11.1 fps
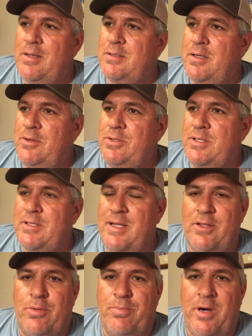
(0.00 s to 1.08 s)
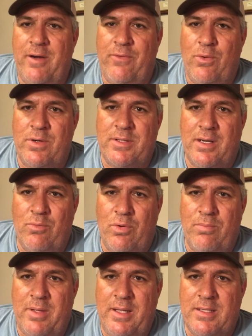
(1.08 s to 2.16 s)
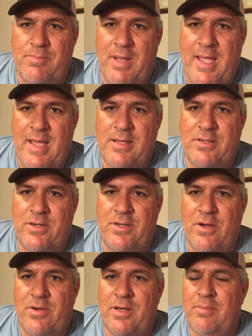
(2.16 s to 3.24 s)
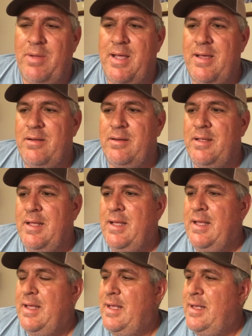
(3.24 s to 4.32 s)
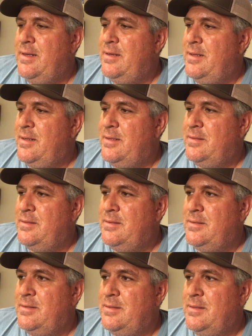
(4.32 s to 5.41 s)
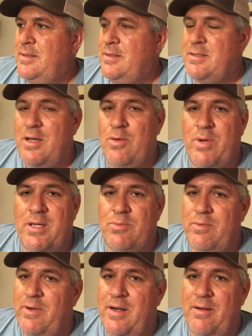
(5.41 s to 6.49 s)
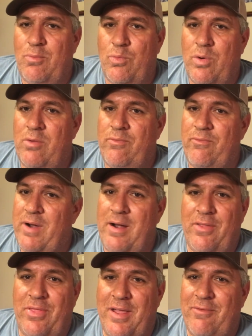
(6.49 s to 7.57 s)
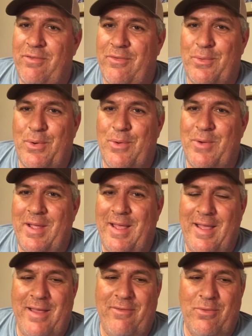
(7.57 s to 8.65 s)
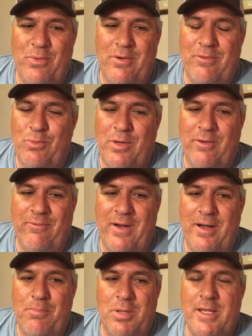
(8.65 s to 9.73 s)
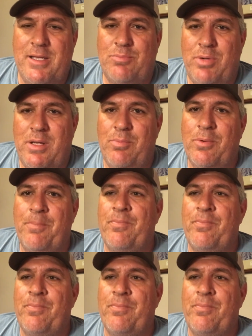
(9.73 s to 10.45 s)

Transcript: So just say a little prayer for us that it won't be as bad as they're talking about, and as always, we're very thankful for what we have, and we're very blessed people.